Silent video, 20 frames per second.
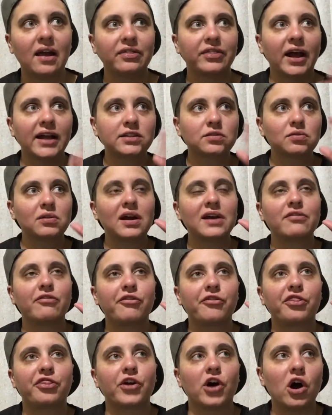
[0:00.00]
That's what I
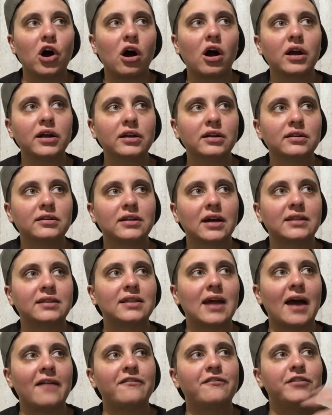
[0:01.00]
thought
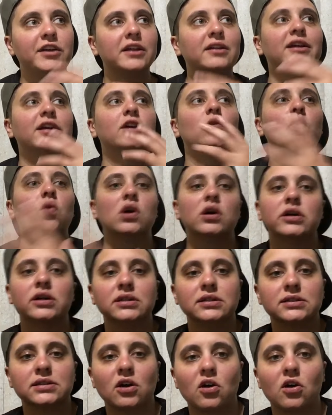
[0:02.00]
that feeling was